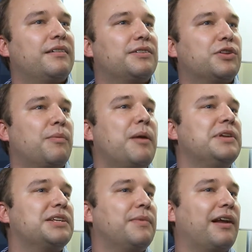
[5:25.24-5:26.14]
so there may
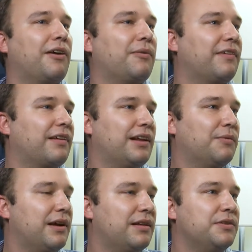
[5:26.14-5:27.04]
be some inherent risk
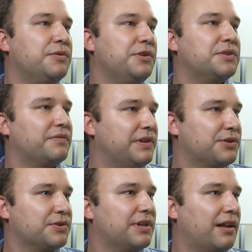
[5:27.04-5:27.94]
anyway in using
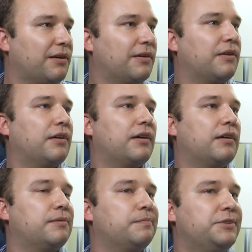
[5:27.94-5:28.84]
features that are
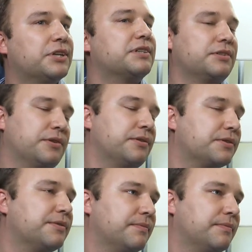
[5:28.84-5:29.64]
just introduced.